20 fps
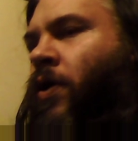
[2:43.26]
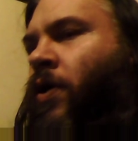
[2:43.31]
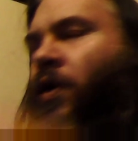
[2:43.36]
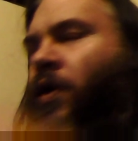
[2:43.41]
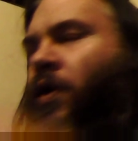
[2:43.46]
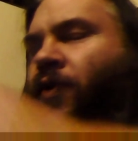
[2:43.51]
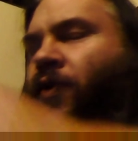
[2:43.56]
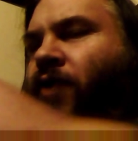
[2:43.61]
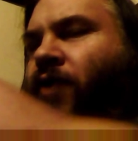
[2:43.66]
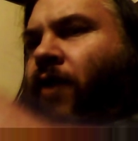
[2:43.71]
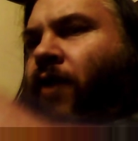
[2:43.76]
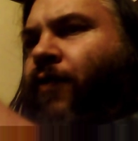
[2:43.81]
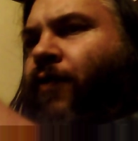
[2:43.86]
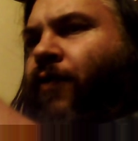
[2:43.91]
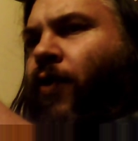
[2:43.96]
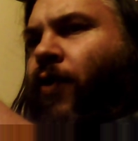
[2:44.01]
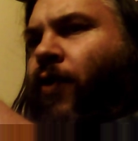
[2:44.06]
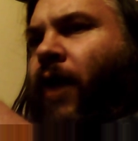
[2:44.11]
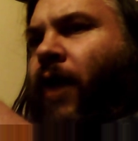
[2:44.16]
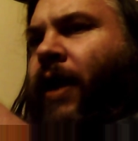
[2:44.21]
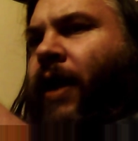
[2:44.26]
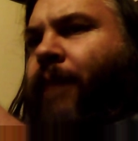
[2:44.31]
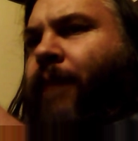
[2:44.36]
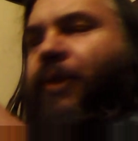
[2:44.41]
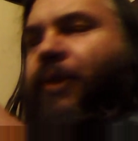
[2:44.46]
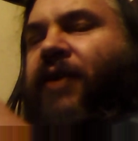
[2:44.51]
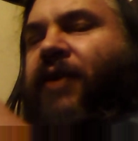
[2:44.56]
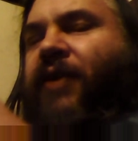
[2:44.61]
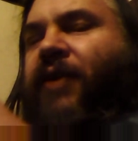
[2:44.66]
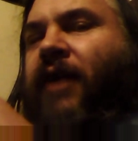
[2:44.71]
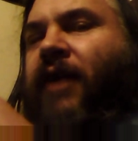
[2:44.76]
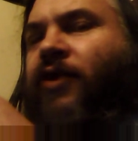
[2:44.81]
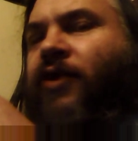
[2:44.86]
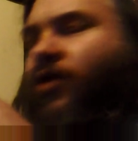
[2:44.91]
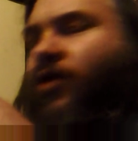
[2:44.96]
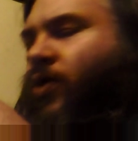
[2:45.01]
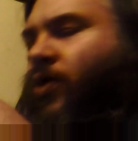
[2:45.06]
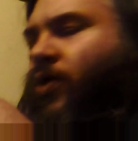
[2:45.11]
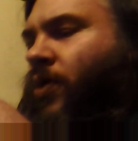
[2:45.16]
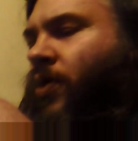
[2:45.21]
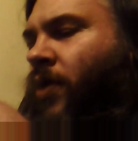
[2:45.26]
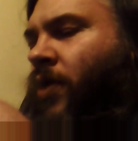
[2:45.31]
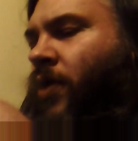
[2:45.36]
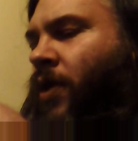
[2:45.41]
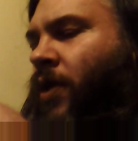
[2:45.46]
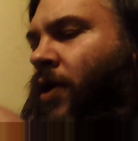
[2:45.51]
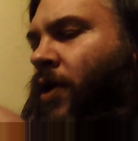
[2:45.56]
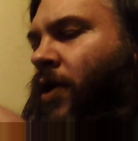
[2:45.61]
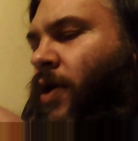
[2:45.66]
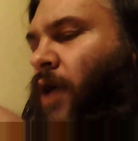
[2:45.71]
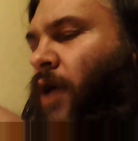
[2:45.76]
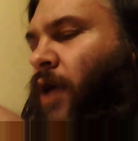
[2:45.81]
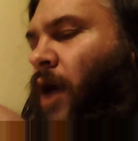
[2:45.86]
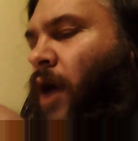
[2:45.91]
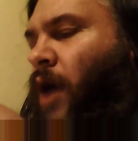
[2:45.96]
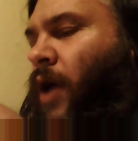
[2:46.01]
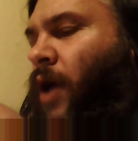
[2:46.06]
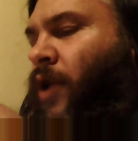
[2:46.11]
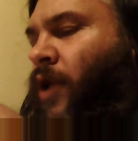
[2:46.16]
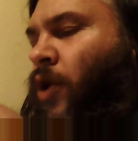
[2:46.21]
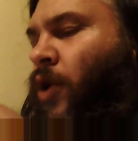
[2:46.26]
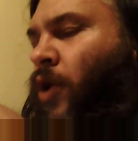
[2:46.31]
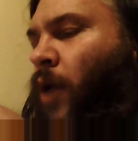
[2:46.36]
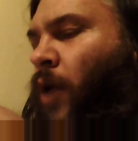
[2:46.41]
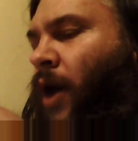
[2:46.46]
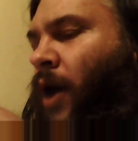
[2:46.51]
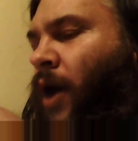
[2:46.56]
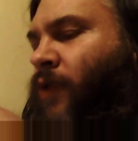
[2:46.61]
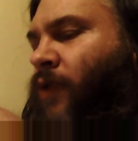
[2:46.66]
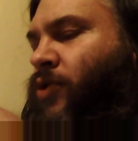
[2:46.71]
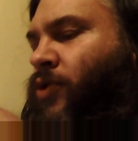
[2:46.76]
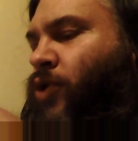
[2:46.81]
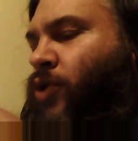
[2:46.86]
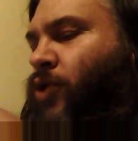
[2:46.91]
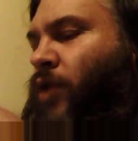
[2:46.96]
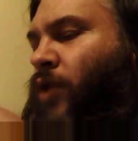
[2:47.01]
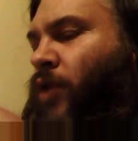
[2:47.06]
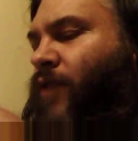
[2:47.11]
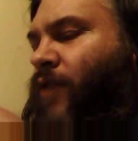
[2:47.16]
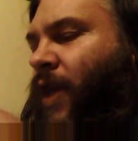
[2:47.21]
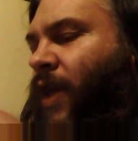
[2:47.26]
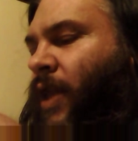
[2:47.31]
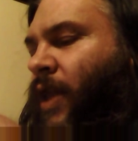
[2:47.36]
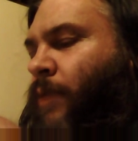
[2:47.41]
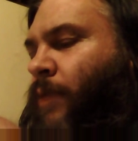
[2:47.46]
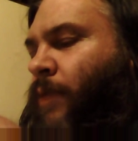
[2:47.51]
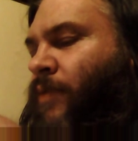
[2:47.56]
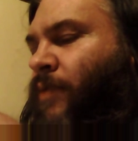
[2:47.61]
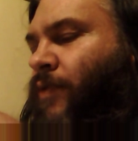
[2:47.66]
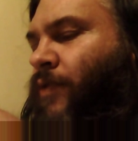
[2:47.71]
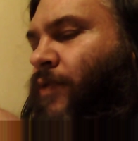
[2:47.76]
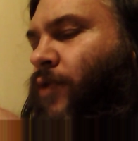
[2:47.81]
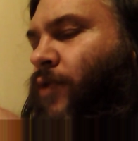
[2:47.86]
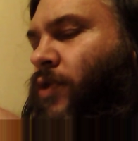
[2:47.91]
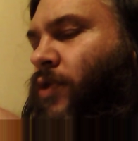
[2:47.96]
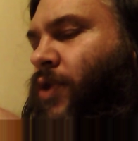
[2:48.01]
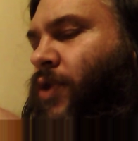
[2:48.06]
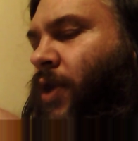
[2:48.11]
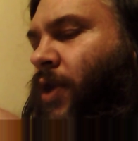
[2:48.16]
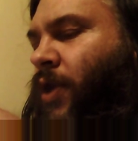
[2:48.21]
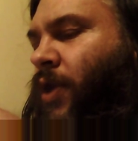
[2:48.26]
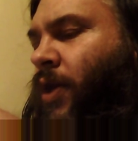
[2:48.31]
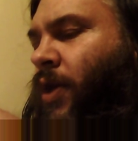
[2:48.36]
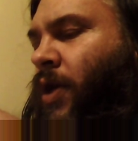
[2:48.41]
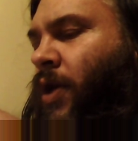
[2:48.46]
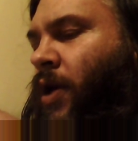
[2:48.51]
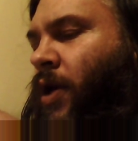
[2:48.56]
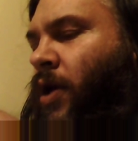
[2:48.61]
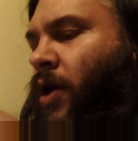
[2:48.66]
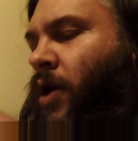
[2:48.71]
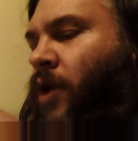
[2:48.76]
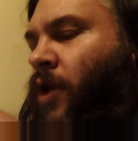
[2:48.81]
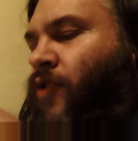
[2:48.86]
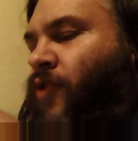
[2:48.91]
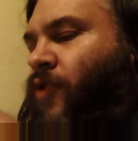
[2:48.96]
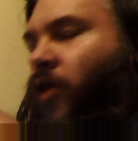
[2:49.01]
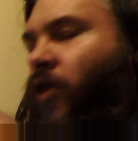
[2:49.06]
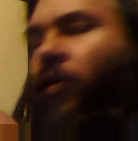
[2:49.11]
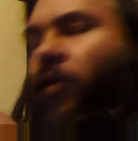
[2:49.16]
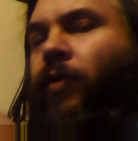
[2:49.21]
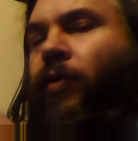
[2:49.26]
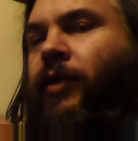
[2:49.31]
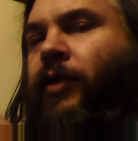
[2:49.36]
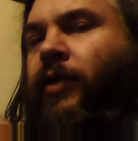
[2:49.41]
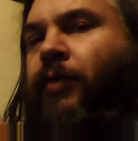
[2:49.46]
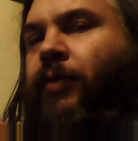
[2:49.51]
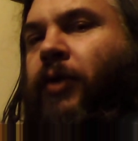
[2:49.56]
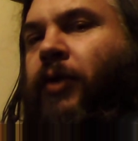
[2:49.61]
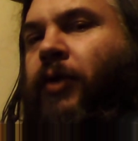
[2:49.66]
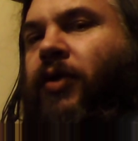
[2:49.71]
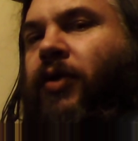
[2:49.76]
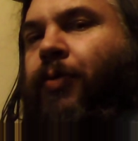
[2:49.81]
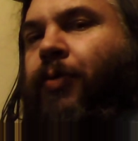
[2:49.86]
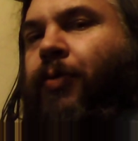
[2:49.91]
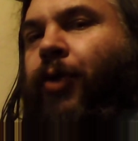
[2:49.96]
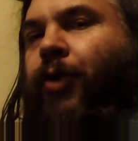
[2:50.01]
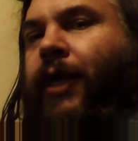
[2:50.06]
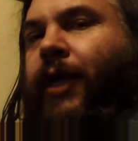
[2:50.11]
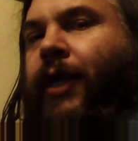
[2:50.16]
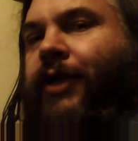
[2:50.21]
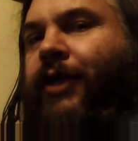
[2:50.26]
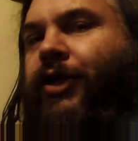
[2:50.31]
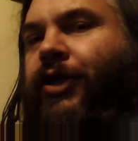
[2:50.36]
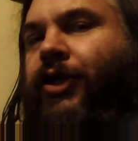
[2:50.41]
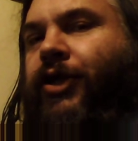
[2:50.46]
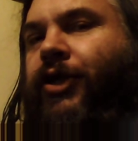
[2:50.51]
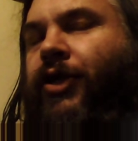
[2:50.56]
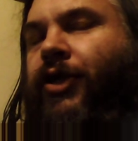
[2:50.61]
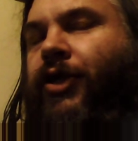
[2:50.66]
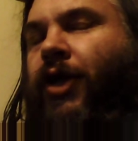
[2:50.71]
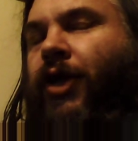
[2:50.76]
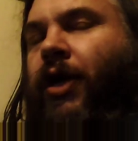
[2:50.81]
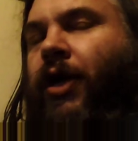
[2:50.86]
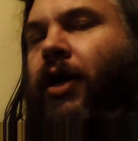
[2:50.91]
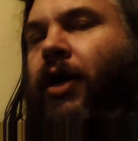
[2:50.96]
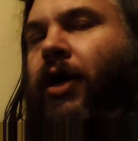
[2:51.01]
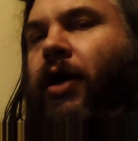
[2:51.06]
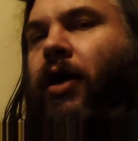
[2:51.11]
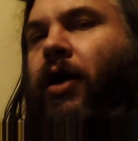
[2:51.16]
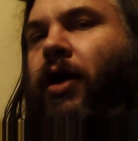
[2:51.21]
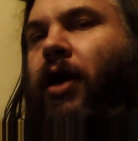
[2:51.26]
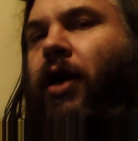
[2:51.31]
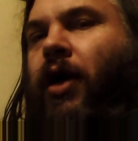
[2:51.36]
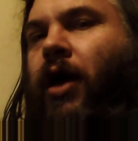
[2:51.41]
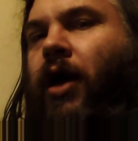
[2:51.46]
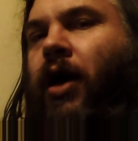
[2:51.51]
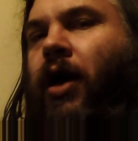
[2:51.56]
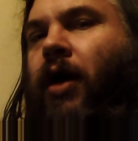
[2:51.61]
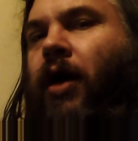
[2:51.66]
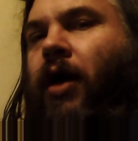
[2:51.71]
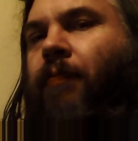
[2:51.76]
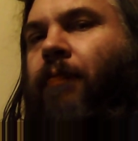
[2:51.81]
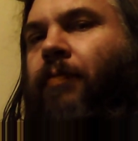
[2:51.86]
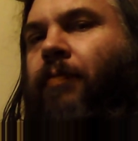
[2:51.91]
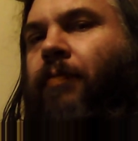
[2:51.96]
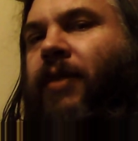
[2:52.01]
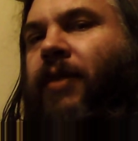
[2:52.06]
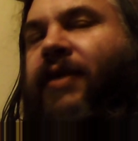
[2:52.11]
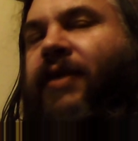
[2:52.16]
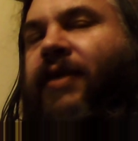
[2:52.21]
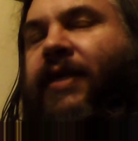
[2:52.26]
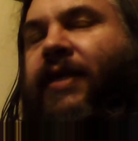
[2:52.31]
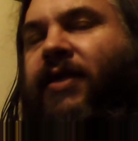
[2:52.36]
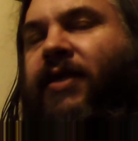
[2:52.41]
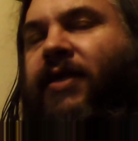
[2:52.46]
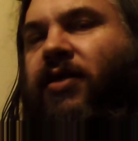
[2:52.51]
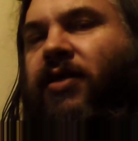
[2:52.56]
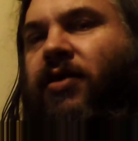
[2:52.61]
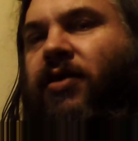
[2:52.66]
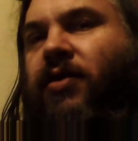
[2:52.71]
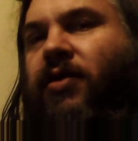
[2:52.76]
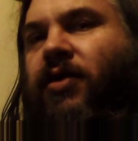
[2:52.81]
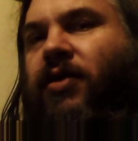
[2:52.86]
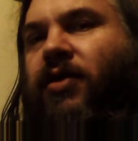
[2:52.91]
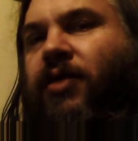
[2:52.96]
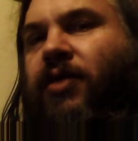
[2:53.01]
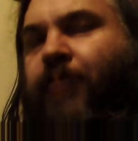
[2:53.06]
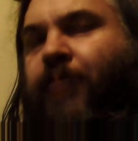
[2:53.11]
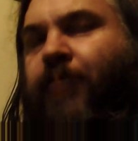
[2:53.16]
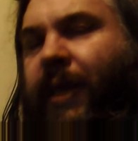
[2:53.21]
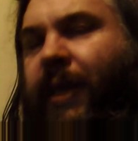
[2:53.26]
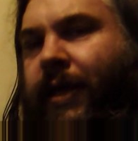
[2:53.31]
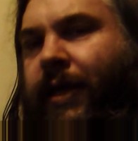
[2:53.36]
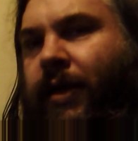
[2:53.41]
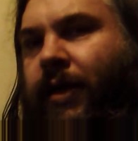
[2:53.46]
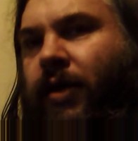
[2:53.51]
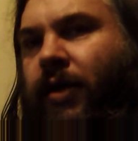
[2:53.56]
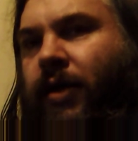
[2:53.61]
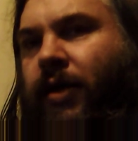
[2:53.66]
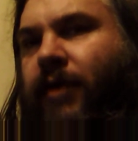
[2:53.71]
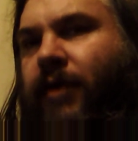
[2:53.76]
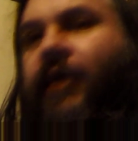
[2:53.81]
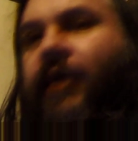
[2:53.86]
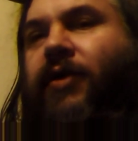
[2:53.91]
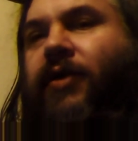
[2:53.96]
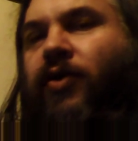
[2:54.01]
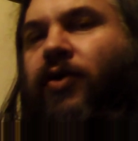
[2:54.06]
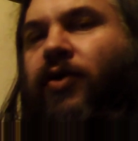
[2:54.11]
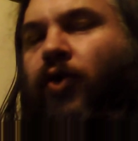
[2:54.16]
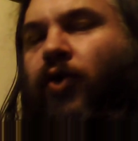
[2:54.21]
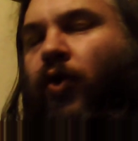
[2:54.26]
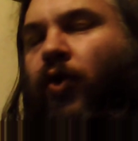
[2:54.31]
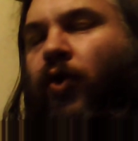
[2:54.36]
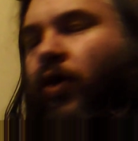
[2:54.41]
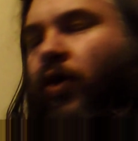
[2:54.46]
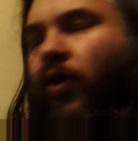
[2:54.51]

So for any potential Karaite Noahide to join the ANM in the future, generally we're supposed to preach um, decent speak, decent talk.